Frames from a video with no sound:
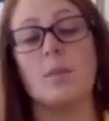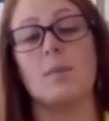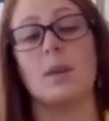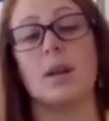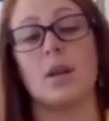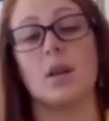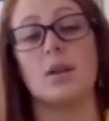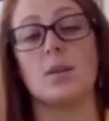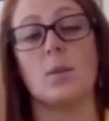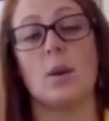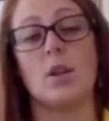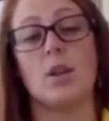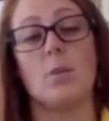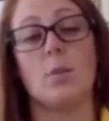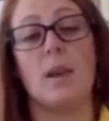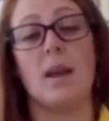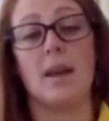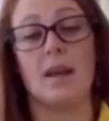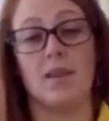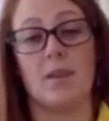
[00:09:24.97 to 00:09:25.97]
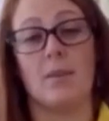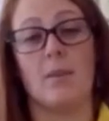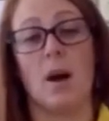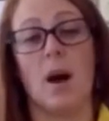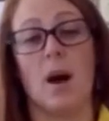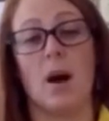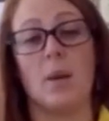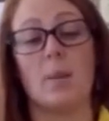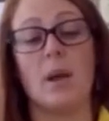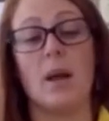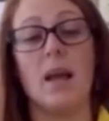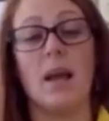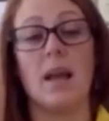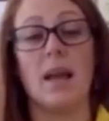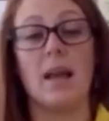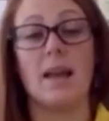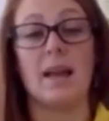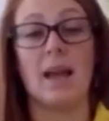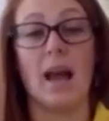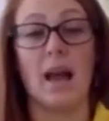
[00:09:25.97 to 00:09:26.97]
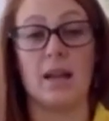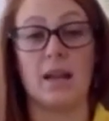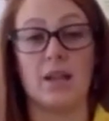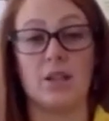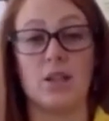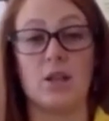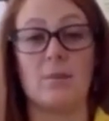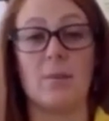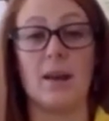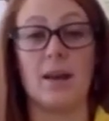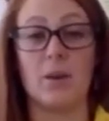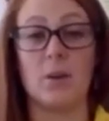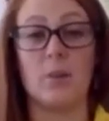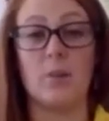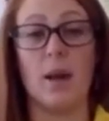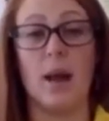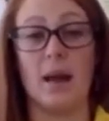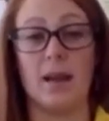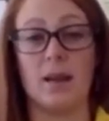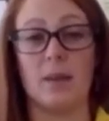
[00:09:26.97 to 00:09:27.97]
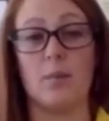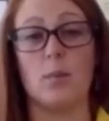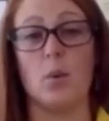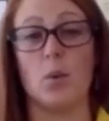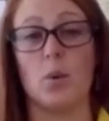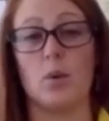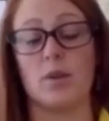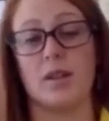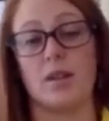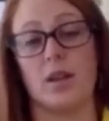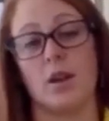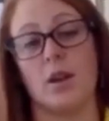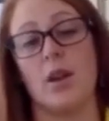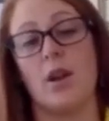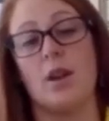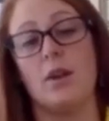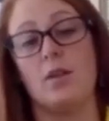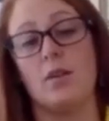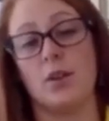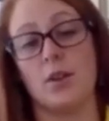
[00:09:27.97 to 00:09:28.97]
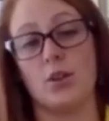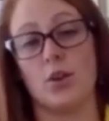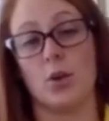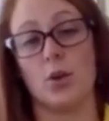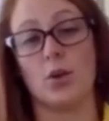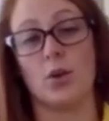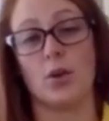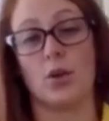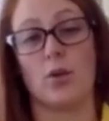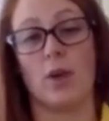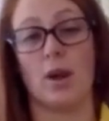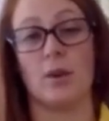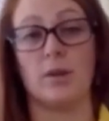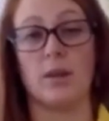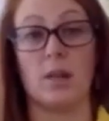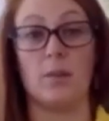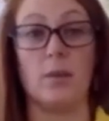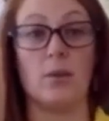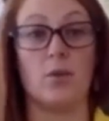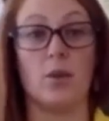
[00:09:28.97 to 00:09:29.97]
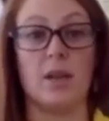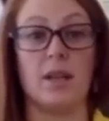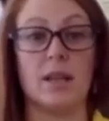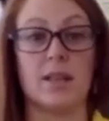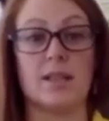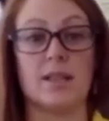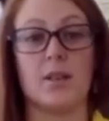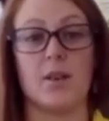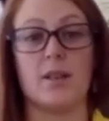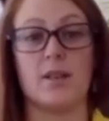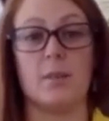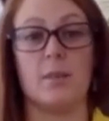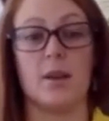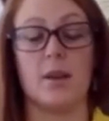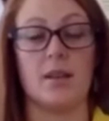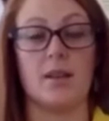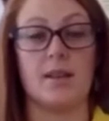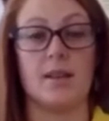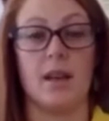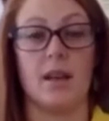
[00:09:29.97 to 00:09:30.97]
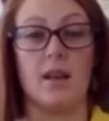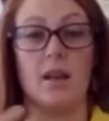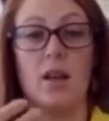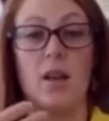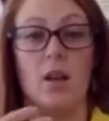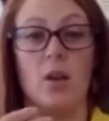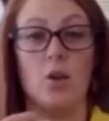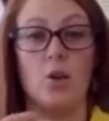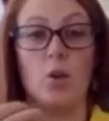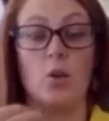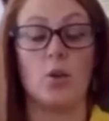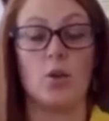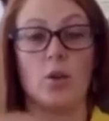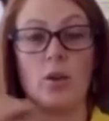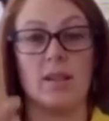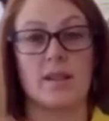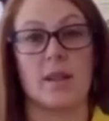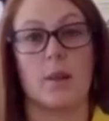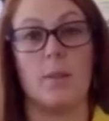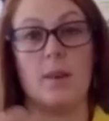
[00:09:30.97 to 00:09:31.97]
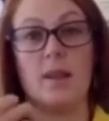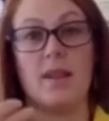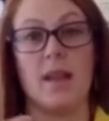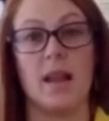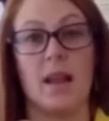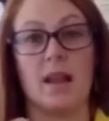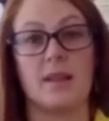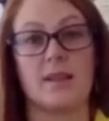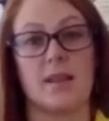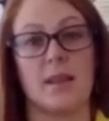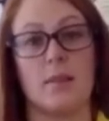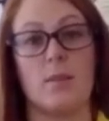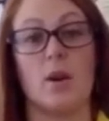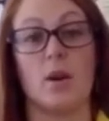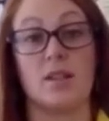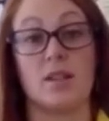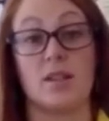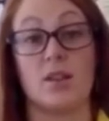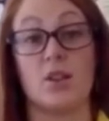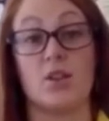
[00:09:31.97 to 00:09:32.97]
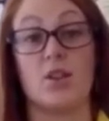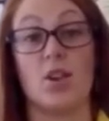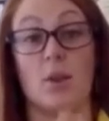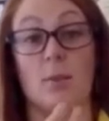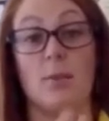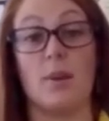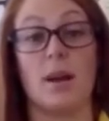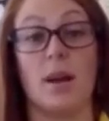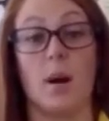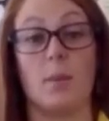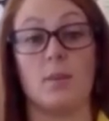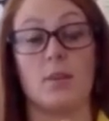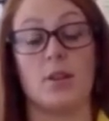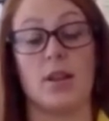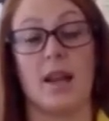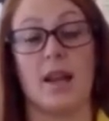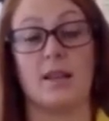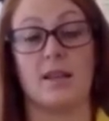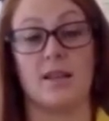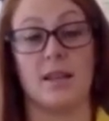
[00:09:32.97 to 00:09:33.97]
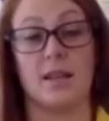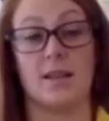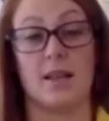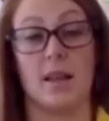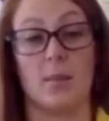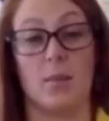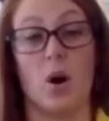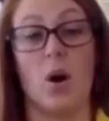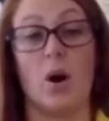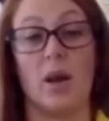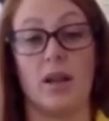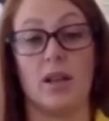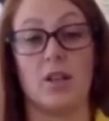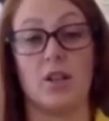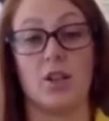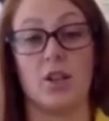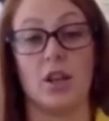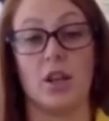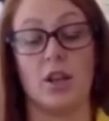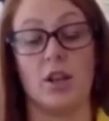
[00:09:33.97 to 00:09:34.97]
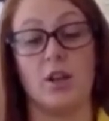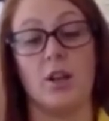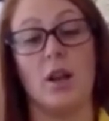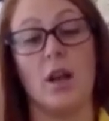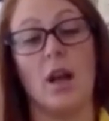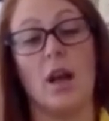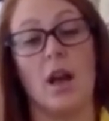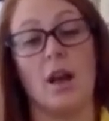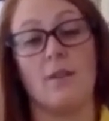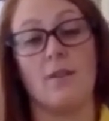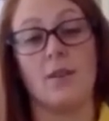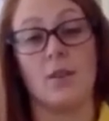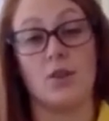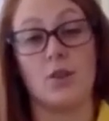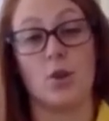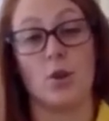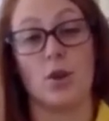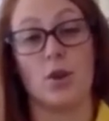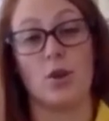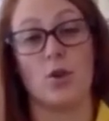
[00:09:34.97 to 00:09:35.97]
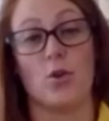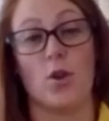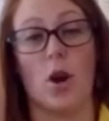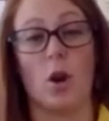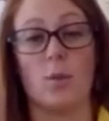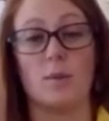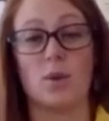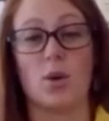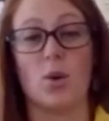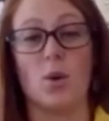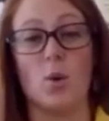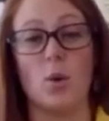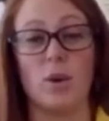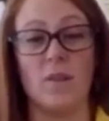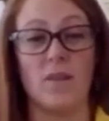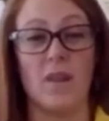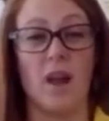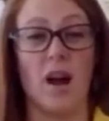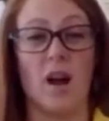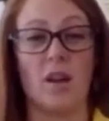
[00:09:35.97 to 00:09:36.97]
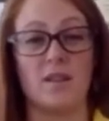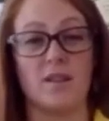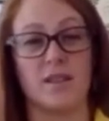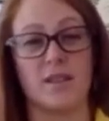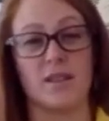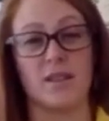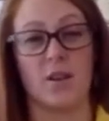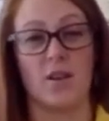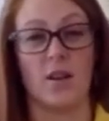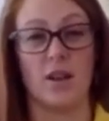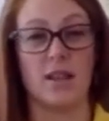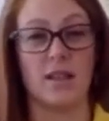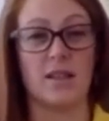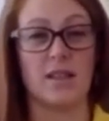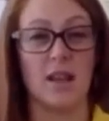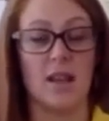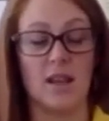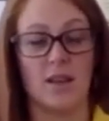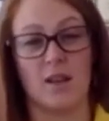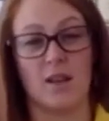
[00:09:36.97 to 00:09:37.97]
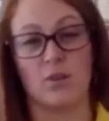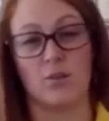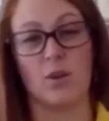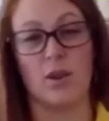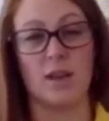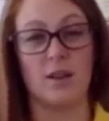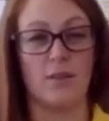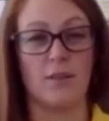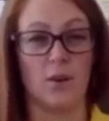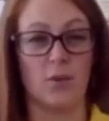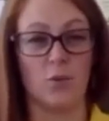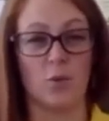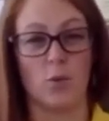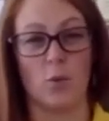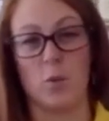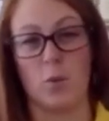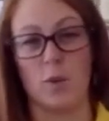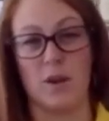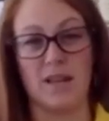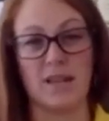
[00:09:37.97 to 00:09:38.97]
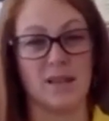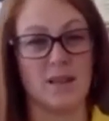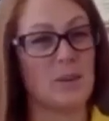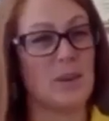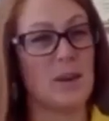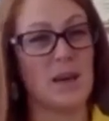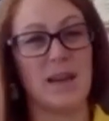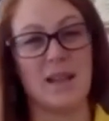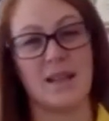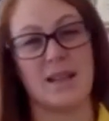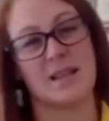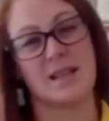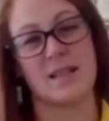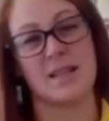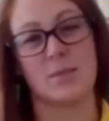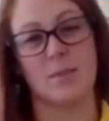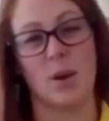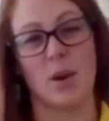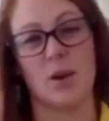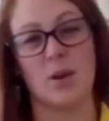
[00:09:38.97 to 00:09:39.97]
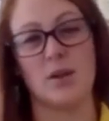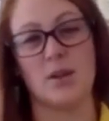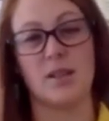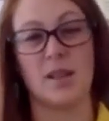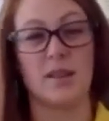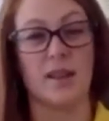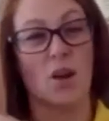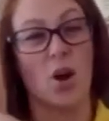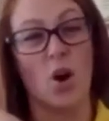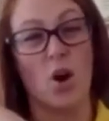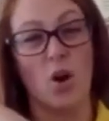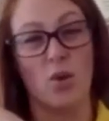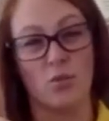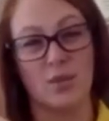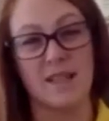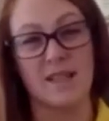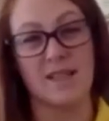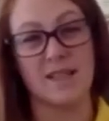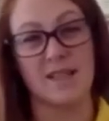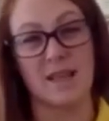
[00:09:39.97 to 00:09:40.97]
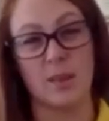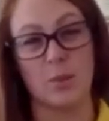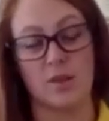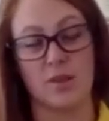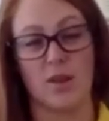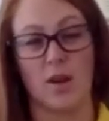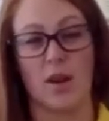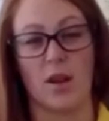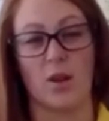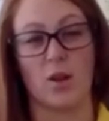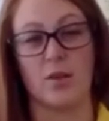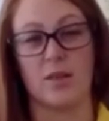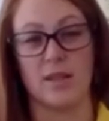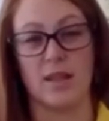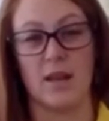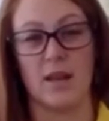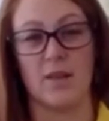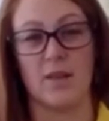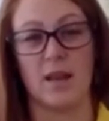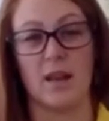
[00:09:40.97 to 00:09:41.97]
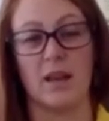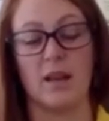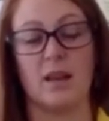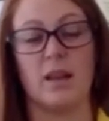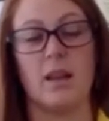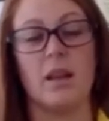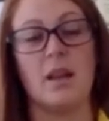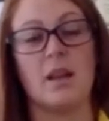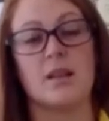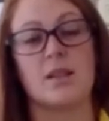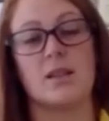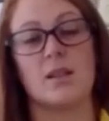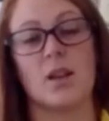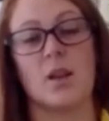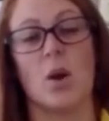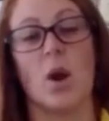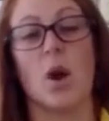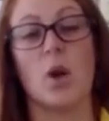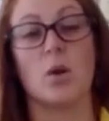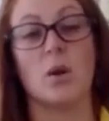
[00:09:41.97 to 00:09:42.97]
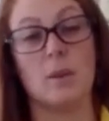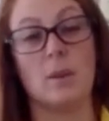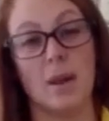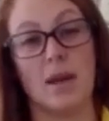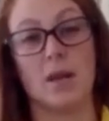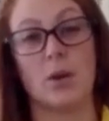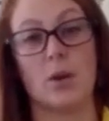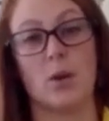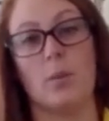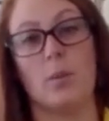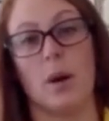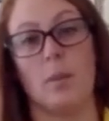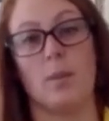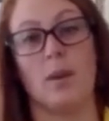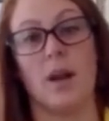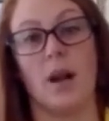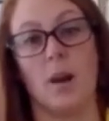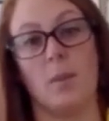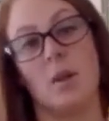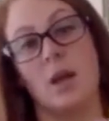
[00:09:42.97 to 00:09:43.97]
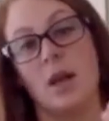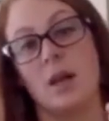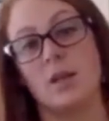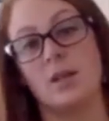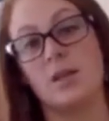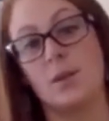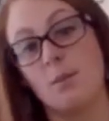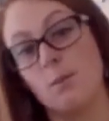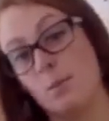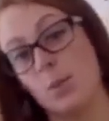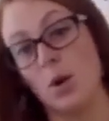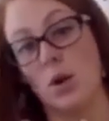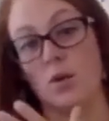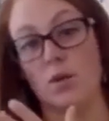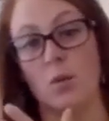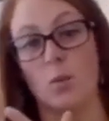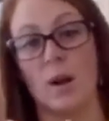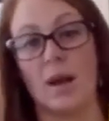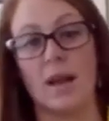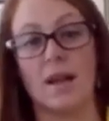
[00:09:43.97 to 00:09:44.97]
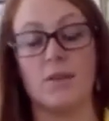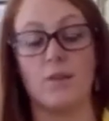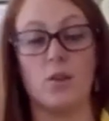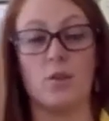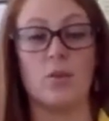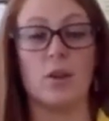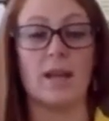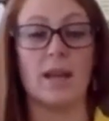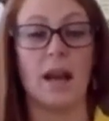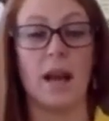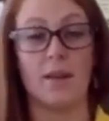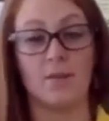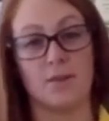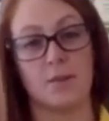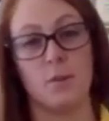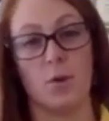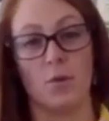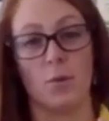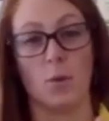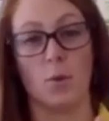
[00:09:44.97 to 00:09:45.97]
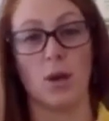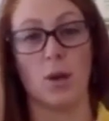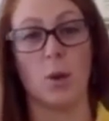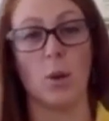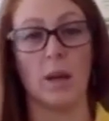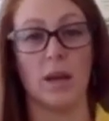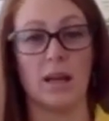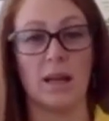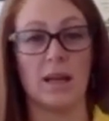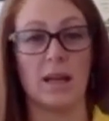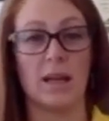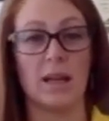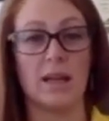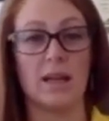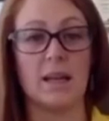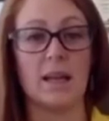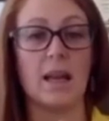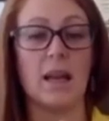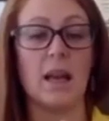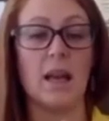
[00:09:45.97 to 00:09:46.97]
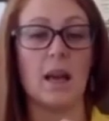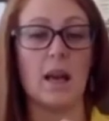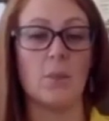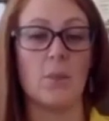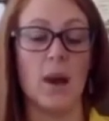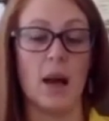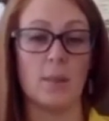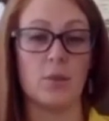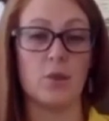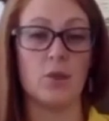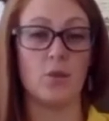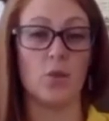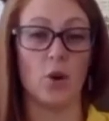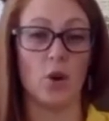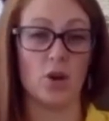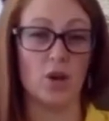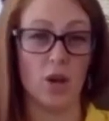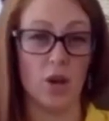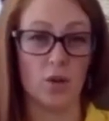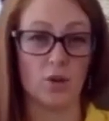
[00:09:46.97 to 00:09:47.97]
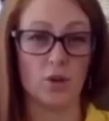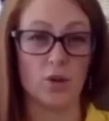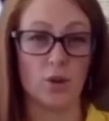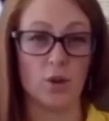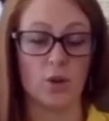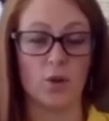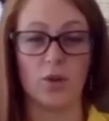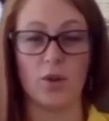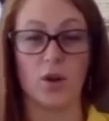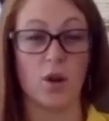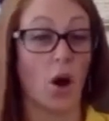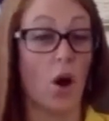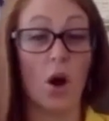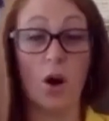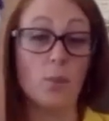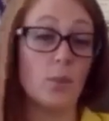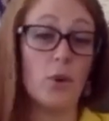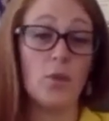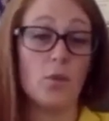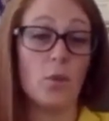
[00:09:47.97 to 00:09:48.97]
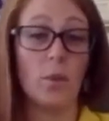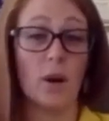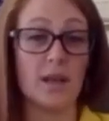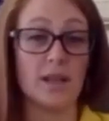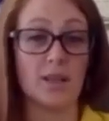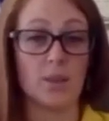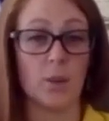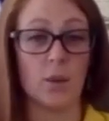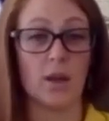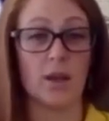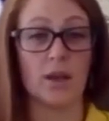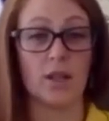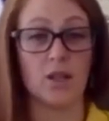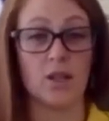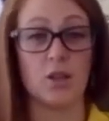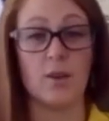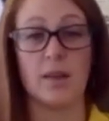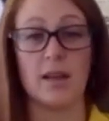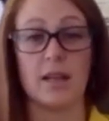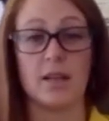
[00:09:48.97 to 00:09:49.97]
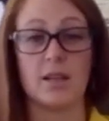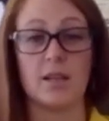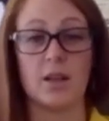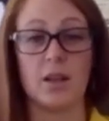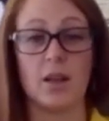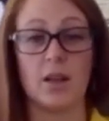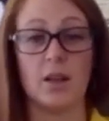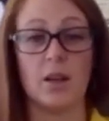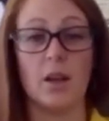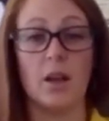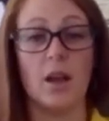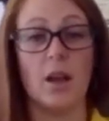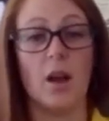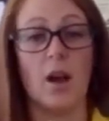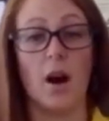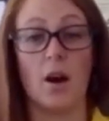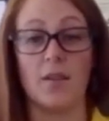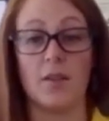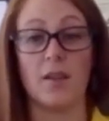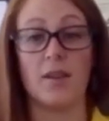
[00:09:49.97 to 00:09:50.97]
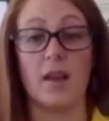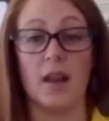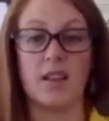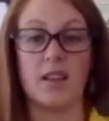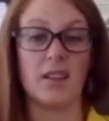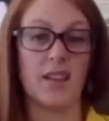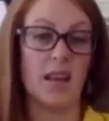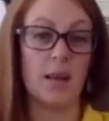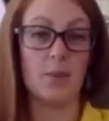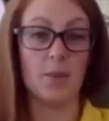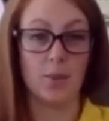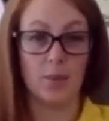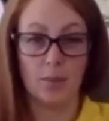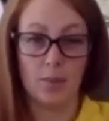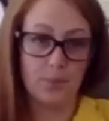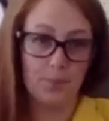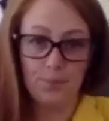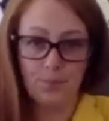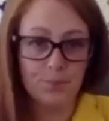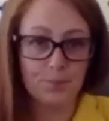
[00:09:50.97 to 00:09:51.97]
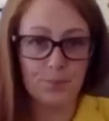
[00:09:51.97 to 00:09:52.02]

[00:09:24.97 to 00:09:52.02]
because when you pick them up, it can actually make them panic more. So for the dog on the ground, it can be really exciting because then your dog is up in the air, so they might start jumping up to get to the same height as you. And for the dog in your arms, all of their underside, they're really vulnerable, but it's completely exposed and they can't really see what's going on down there. So only pick your puppy up to move away if you really have to move away quickly, and perhaps you've got a young dog that can't move away as quickly as you need to. Other than that, keep them